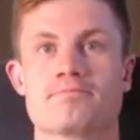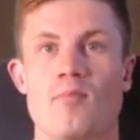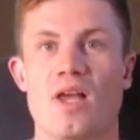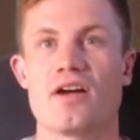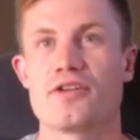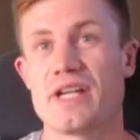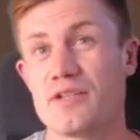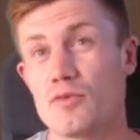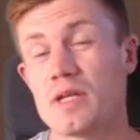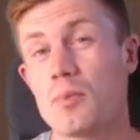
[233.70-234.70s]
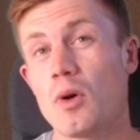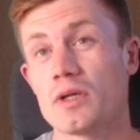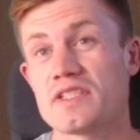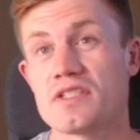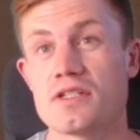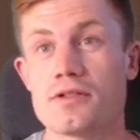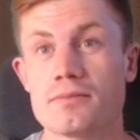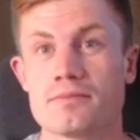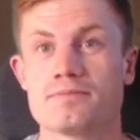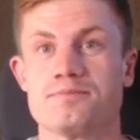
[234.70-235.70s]
Are there any weak pawns here?
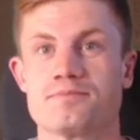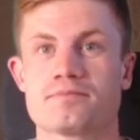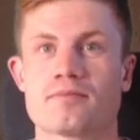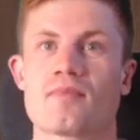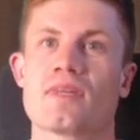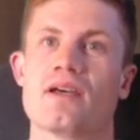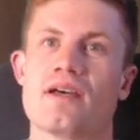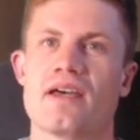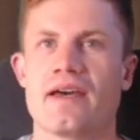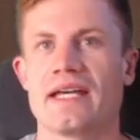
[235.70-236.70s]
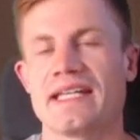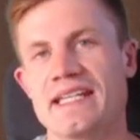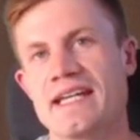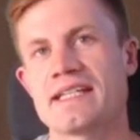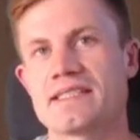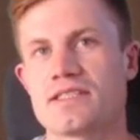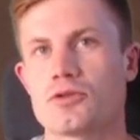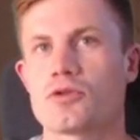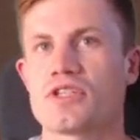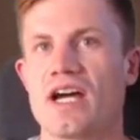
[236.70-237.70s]
Yes,
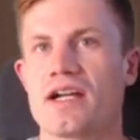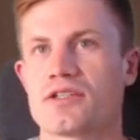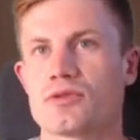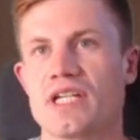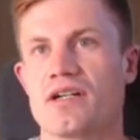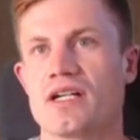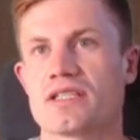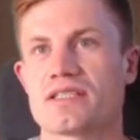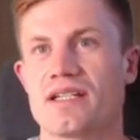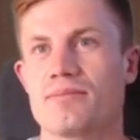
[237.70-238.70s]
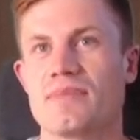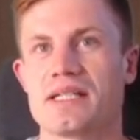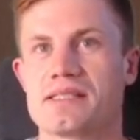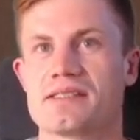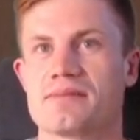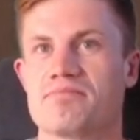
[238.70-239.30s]
you could argue there are some, but